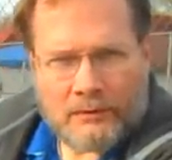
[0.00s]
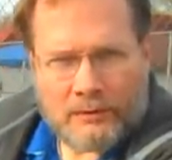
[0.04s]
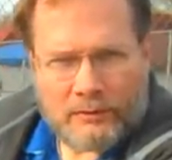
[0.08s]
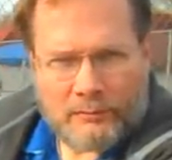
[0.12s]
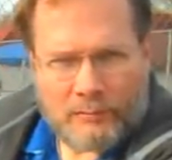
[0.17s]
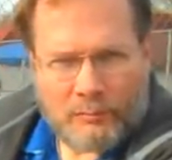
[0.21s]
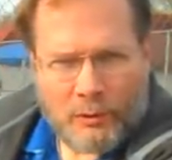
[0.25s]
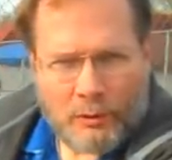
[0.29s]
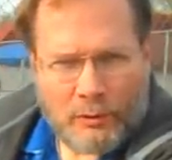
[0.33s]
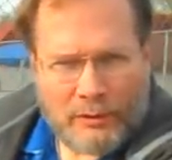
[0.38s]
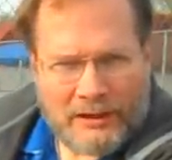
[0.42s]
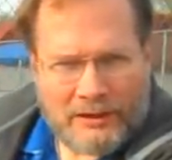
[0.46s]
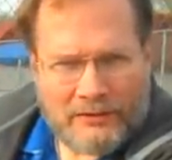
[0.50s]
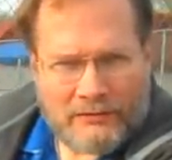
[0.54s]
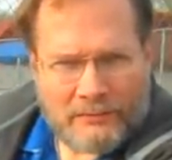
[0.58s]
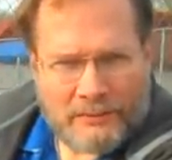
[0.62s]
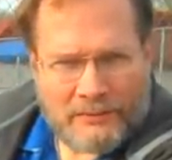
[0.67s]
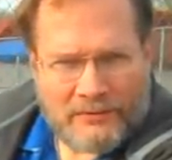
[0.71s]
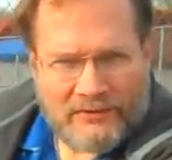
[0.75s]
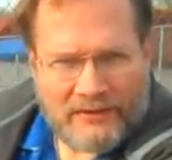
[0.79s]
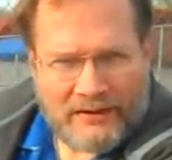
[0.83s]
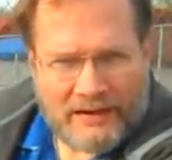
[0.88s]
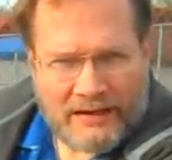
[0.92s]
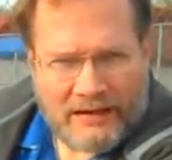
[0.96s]
Good morning
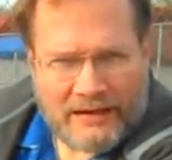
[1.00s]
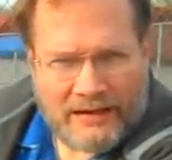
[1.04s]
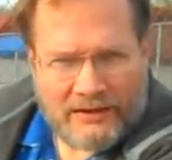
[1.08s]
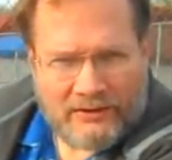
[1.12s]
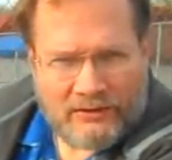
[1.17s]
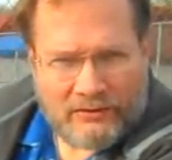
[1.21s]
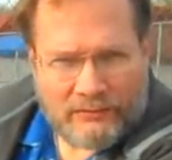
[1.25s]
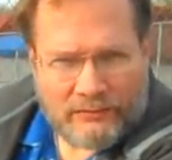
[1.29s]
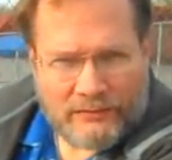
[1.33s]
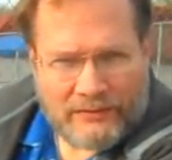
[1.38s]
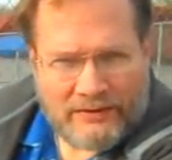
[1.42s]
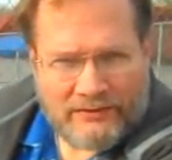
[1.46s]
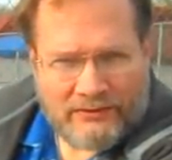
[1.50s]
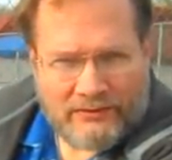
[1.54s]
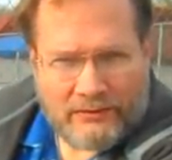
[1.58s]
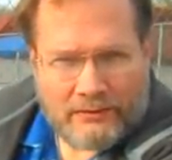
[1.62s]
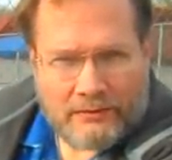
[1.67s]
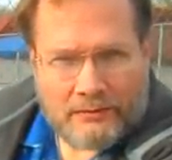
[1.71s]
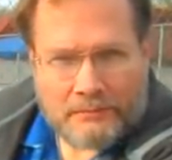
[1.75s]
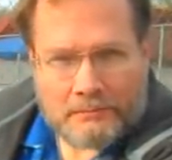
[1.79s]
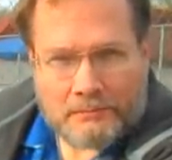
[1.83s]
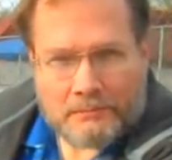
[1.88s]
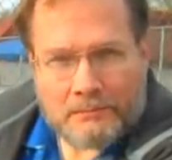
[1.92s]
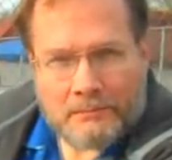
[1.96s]
from the Second Age of Reason.
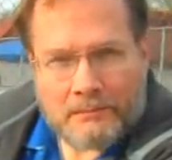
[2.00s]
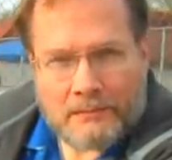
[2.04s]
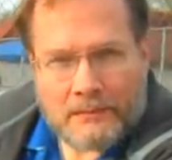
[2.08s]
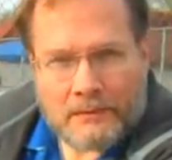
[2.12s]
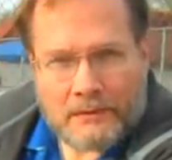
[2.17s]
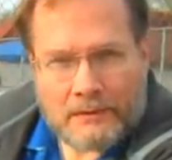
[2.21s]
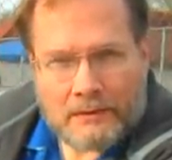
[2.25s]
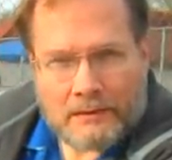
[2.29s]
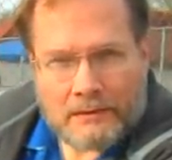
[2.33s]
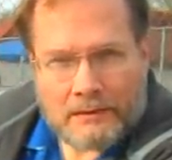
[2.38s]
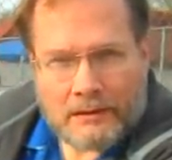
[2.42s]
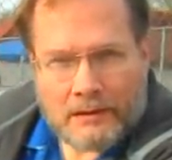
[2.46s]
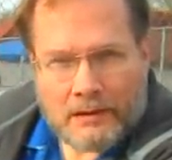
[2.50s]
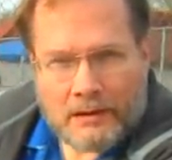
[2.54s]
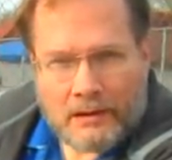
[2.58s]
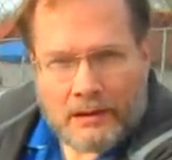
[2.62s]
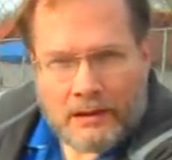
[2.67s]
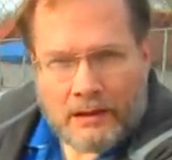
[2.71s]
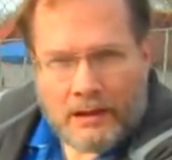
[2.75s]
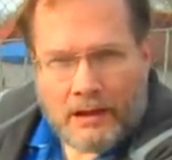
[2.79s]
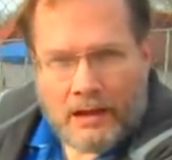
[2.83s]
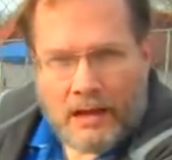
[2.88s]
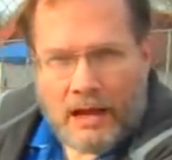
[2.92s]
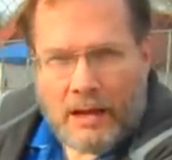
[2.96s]

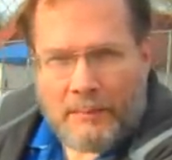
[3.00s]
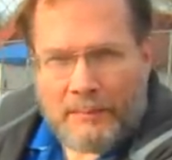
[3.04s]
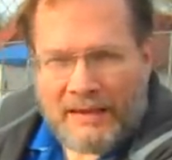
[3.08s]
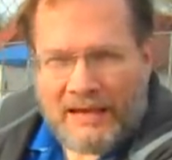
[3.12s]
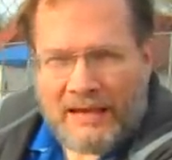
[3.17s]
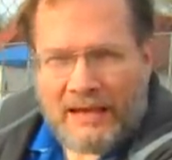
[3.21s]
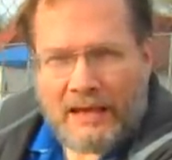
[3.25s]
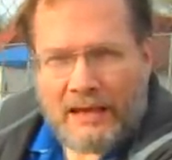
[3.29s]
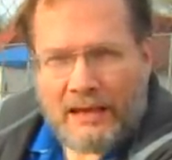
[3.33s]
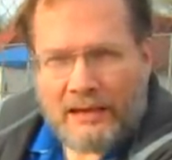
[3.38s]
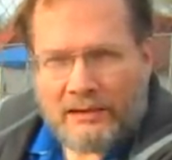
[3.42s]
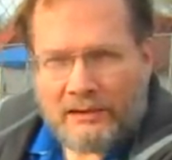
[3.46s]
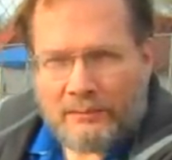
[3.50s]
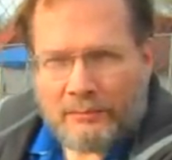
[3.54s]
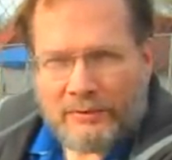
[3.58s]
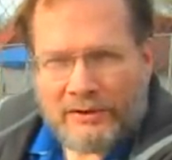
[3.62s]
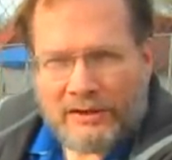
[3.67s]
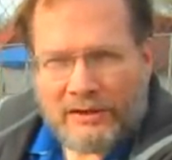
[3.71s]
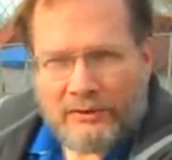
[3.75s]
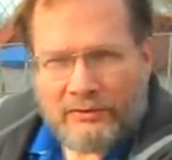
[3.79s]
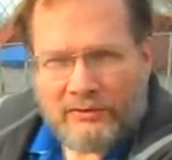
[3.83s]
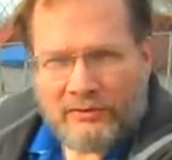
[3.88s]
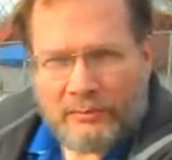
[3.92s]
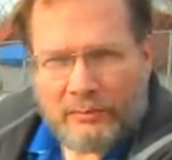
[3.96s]
I'm here to
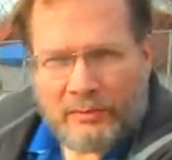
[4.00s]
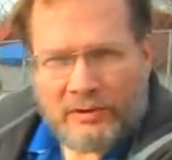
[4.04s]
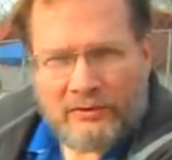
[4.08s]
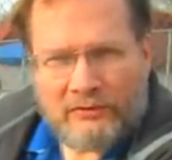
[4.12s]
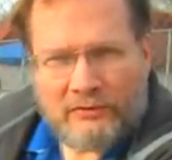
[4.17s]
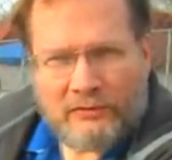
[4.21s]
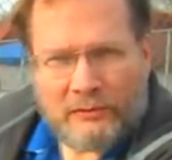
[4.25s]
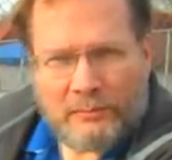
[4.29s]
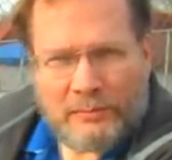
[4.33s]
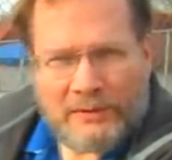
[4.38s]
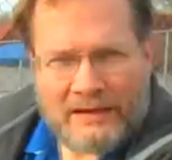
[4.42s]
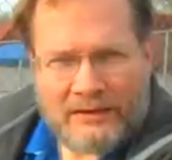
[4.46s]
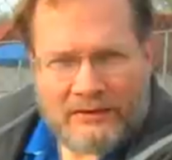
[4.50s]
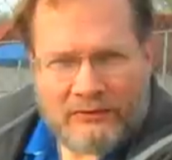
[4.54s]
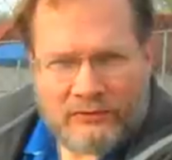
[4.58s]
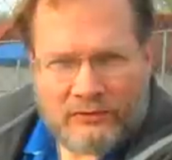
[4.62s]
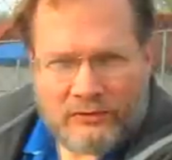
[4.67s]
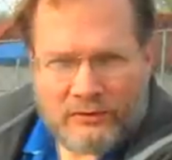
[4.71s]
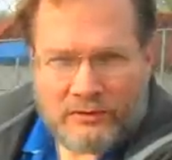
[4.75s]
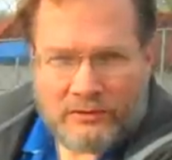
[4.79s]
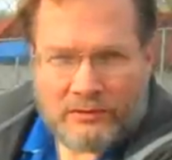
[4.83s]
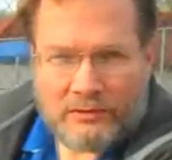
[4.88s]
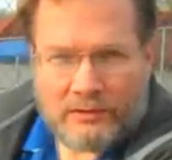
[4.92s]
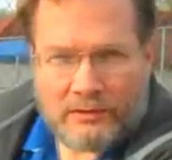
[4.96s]
bring you some
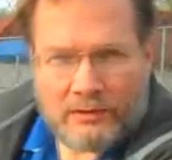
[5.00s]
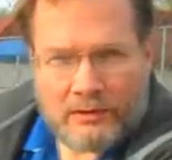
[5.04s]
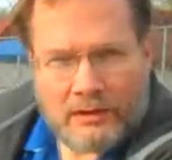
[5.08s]
information,